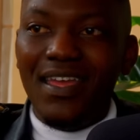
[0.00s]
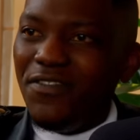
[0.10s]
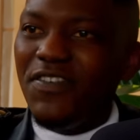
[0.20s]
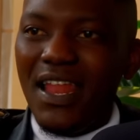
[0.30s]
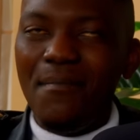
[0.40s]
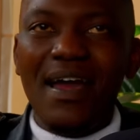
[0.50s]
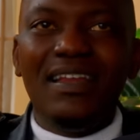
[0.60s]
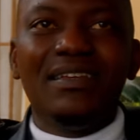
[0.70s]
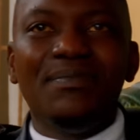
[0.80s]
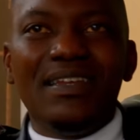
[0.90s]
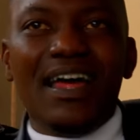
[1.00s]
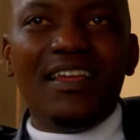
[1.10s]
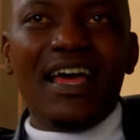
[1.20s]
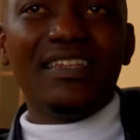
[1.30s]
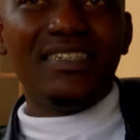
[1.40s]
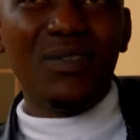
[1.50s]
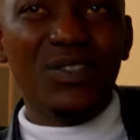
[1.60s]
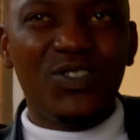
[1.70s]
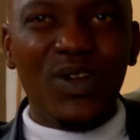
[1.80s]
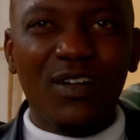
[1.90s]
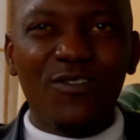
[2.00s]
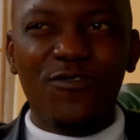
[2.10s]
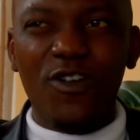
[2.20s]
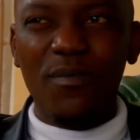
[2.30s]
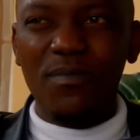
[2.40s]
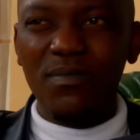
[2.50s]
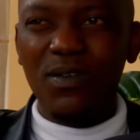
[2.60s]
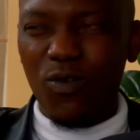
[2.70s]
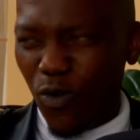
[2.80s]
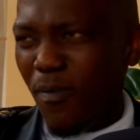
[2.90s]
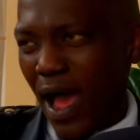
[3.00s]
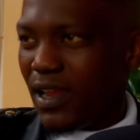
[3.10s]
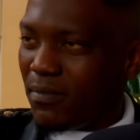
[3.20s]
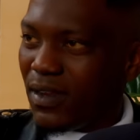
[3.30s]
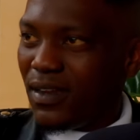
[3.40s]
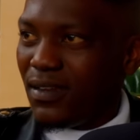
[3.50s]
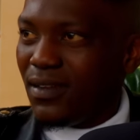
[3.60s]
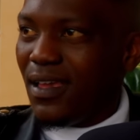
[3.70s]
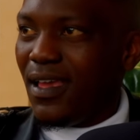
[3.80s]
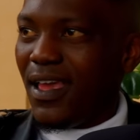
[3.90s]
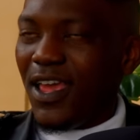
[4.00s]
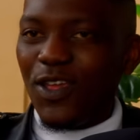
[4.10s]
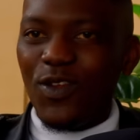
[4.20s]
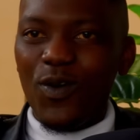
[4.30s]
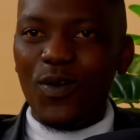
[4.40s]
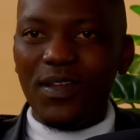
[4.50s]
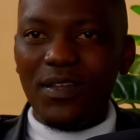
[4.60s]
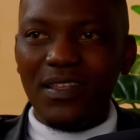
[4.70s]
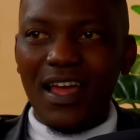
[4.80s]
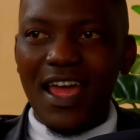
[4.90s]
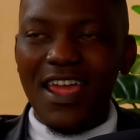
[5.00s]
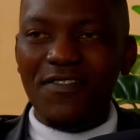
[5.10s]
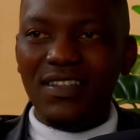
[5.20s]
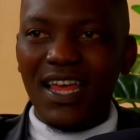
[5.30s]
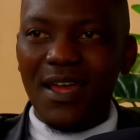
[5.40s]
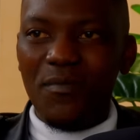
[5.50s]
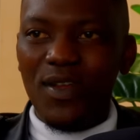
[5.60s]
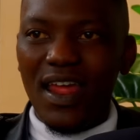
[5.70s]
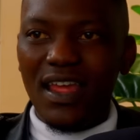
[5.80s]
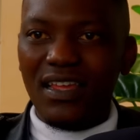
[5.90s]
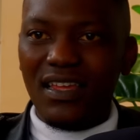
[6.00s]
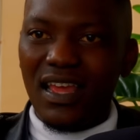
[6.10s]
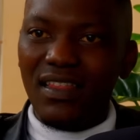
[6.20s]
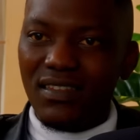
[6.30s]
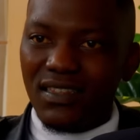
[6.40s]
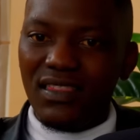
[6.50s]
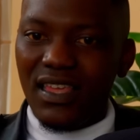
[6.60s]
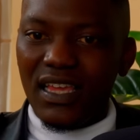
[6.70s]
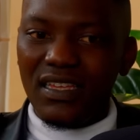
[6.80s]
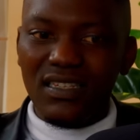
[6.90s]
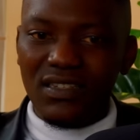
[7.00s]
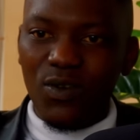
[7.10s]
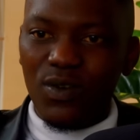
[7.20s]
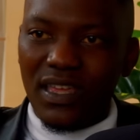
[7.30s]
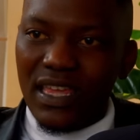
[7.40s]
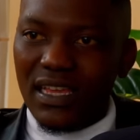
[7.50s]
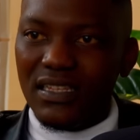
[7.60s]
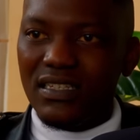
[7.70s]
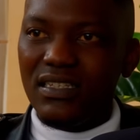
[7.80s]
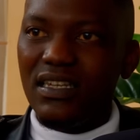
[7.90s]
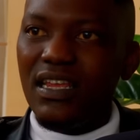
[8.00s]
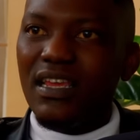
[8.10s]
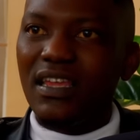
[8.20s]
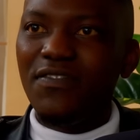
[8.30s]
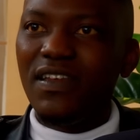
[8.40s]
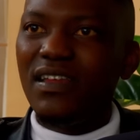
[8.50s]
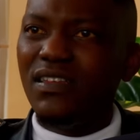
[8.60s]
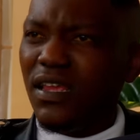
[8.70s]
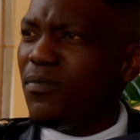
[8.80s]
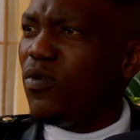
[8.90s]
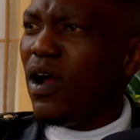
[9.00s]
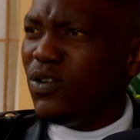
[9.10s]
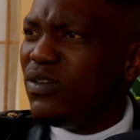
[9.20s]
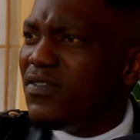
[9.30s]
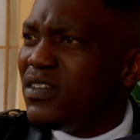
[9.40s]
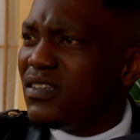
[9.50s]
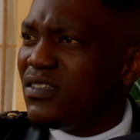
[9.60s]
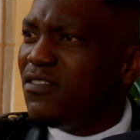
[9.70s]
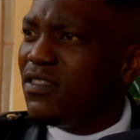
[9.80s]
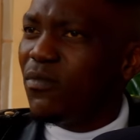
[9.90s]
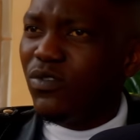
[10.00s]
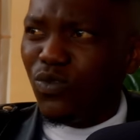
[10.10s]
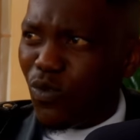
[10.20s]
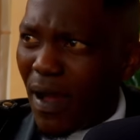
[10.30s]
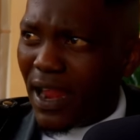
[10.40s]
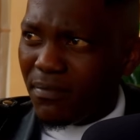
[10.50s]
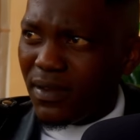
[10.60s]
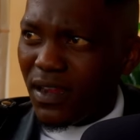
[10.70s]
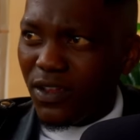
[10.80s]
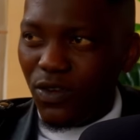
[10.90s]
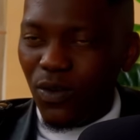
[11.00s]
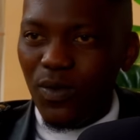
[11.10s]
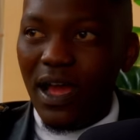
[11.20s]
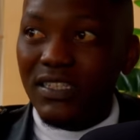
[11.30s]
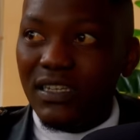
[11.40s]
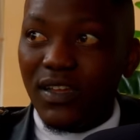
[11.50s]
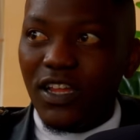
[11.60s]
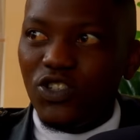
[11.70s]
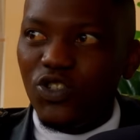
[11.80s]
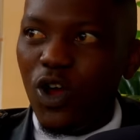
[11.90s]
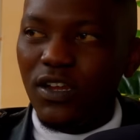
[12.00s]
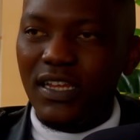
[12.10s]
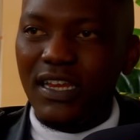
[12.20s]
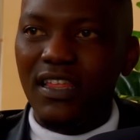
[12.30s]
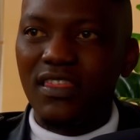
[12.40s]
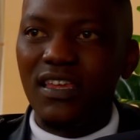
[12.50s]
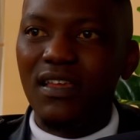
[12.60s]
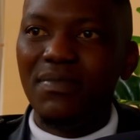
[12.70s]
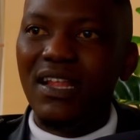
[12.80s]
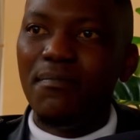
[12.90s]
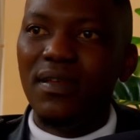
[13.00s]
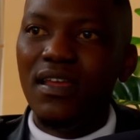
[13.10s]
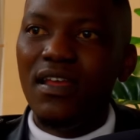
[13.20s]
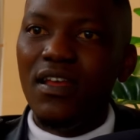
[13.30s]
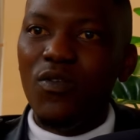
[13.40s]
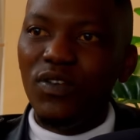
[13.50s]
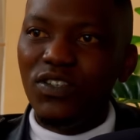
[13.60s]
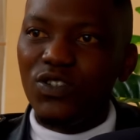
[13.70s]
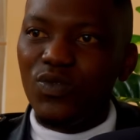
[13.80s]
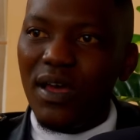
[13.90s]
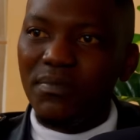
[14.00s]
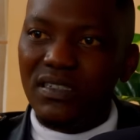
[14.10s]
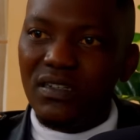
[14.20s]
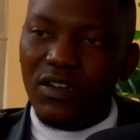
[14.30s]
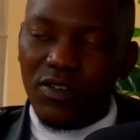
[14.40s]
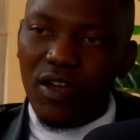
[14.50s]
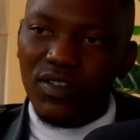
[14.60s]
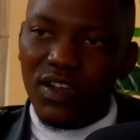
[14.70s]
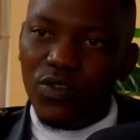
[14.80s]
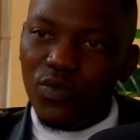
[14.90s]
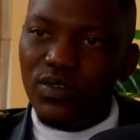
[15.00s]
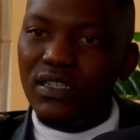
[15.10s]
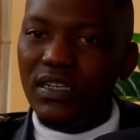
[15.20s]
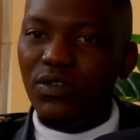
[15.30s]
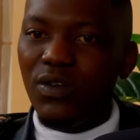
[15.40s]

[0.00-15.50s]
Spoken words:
even now, man, I mean, I still struggle from nguba, I mean, you know, every time when I get things or gigs, given a gig, I don't even deserve them because nguba, you know, I still get shocked, and I think mhlambe, which is why I'm still grounded and rooted